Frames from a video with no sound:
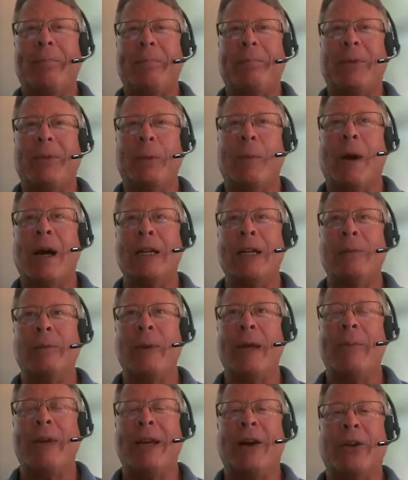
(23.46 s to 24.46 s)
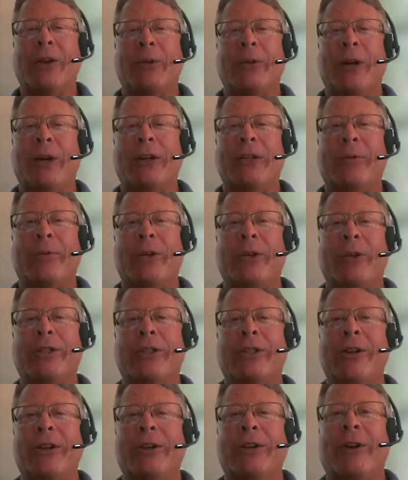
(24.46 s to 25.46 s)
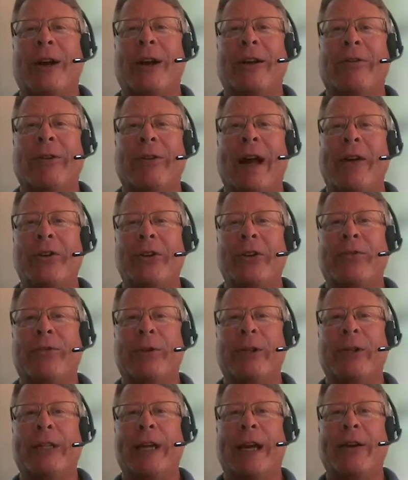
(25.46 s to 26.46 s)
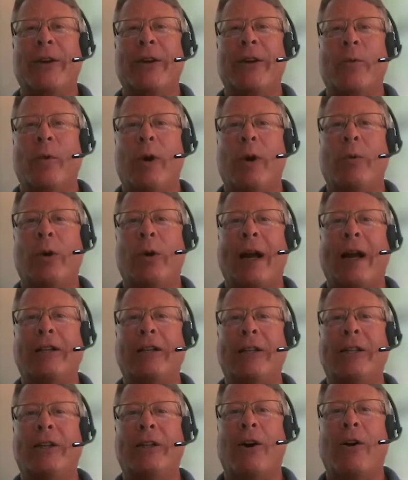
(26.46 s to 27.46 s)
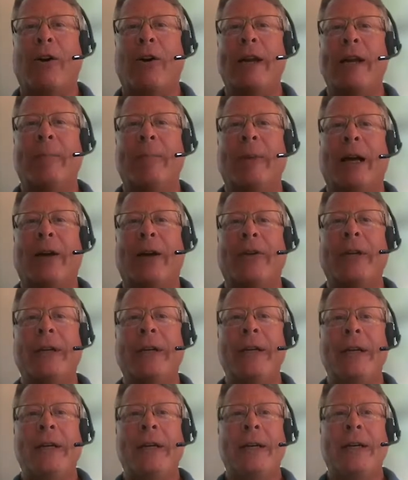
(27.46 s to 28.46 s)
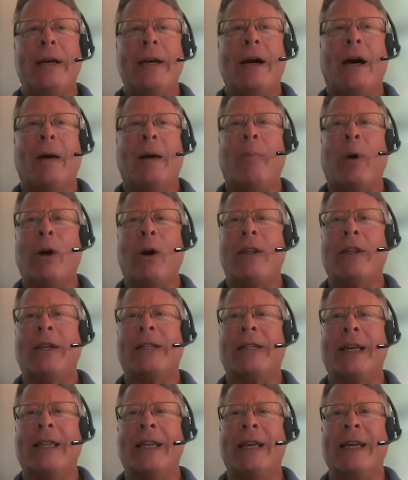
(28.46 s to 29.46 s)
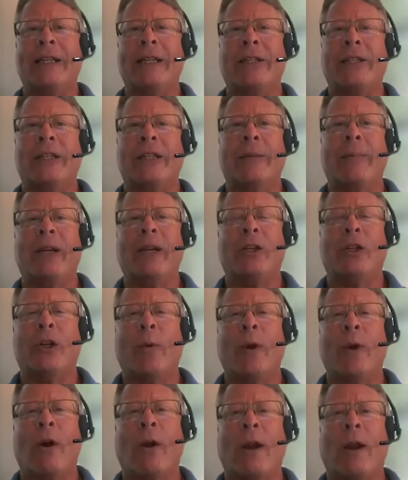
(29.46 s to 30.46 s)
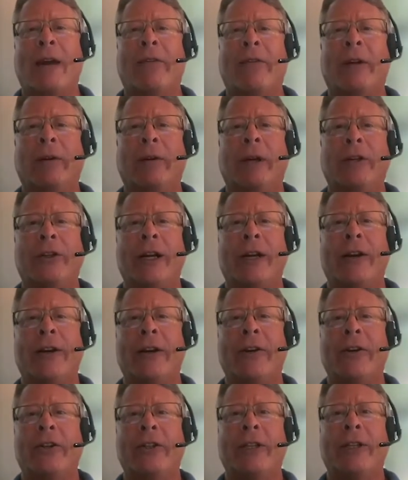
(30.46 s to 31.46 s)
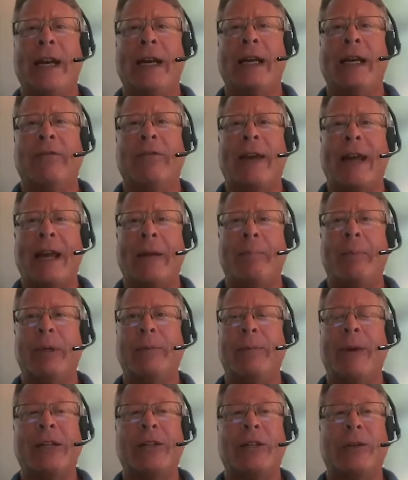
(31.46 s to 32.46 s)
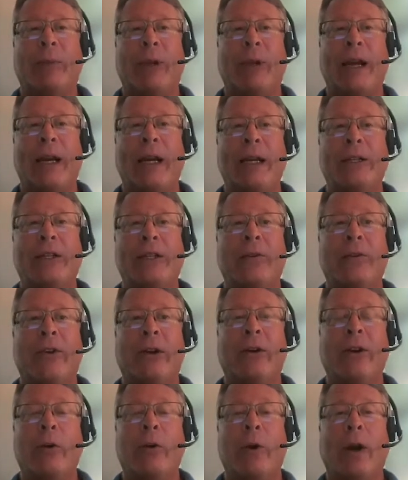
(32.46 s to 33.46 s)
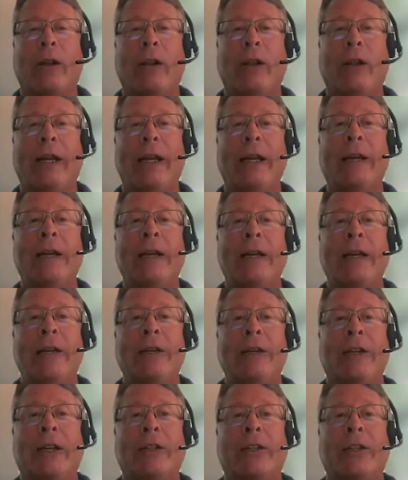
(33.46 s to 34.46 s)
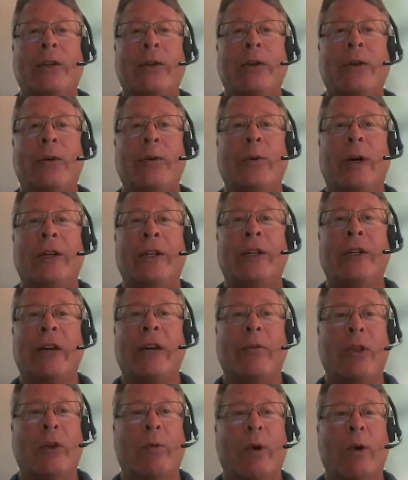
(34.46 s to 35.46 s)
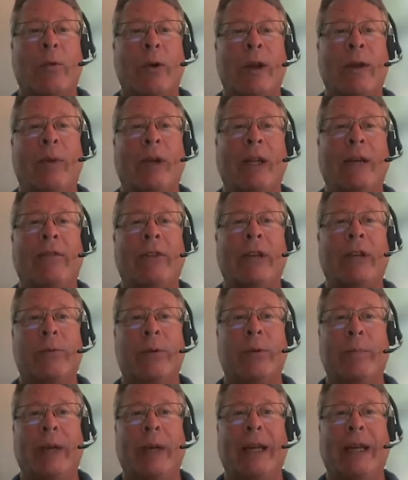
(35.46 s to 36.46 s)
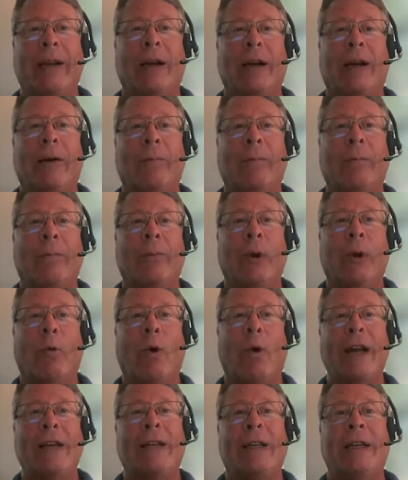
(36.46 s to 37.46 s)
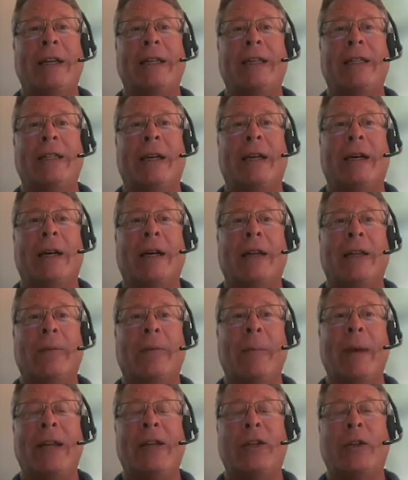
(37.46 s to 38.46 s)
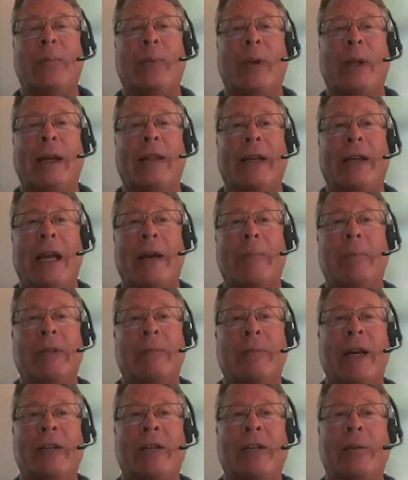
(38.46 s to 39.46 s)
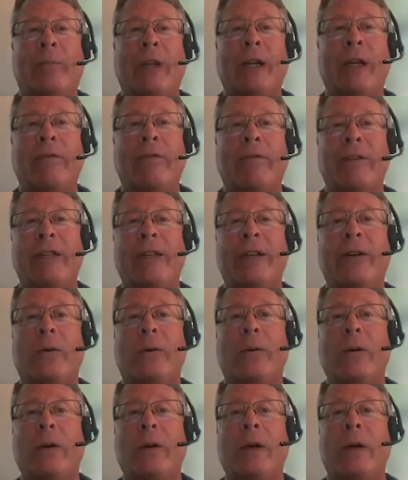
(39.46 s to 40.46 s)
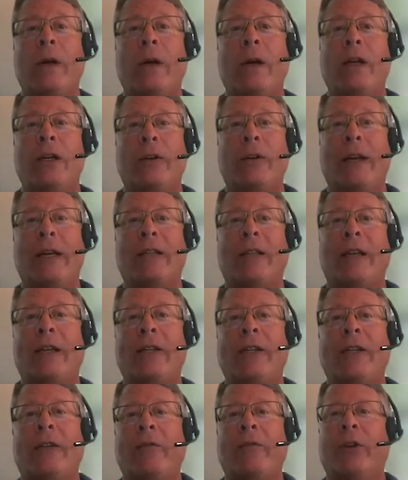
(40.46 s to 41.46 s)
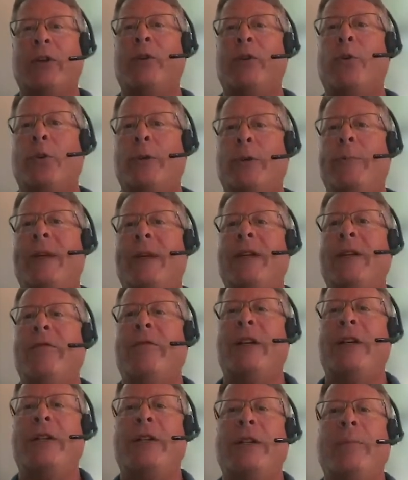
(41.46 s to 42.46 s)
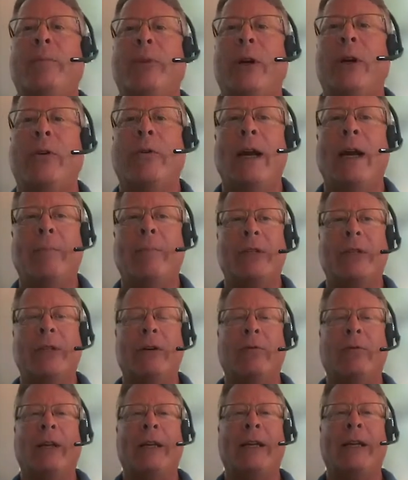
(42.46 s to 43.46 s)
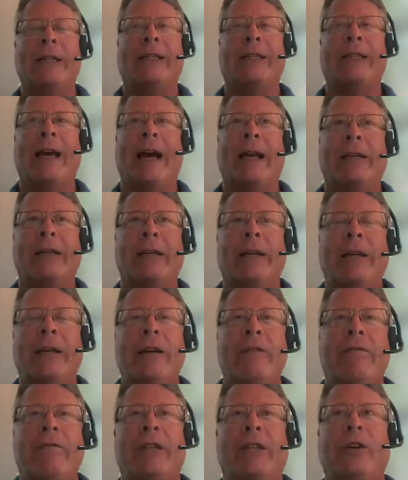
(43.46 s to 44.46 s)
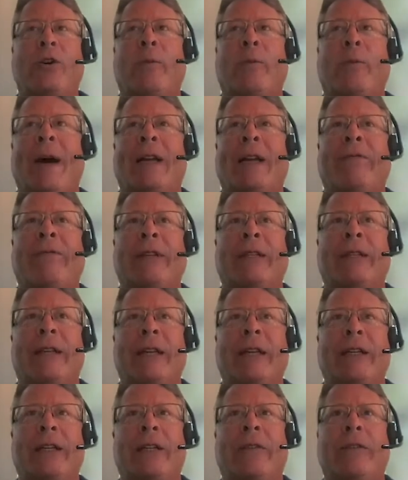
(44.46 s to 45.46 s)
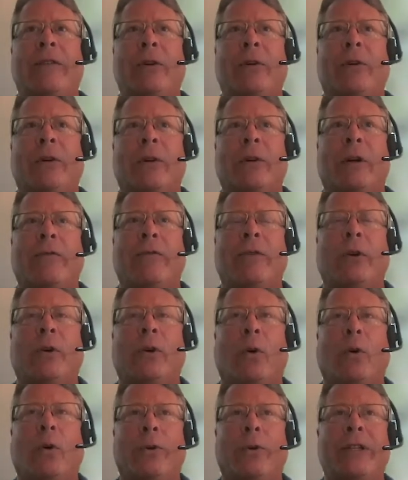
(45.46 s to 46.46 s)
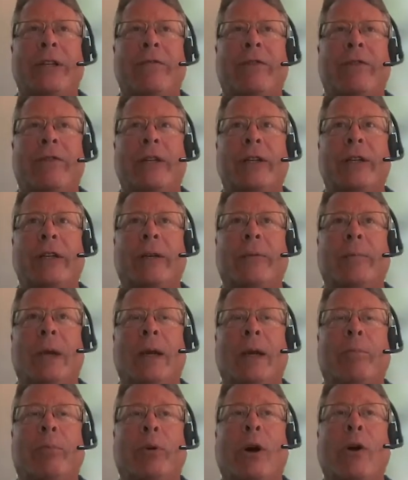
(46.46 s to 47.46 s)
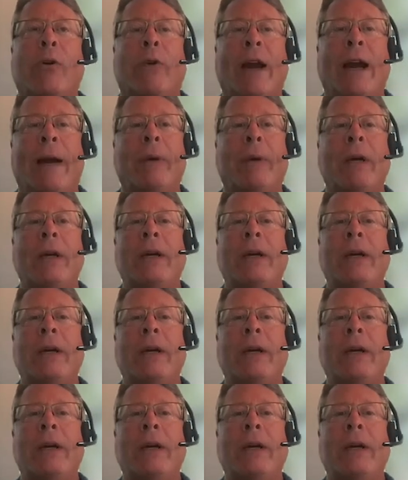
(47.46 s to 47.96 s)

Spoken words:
minds may be elsewhere, so we're just going to try to ground you for a second on what we're actually talking about. Part of this, I think, is just to make sure we all have a shared understanding of campus master planning. So very quickly, just to share with you what we believe this would be. The what is the master plan, the campus master plan, a physical translation of your school's mission, vision, and program. So it really is that physical manifestation of your goals and vision and program,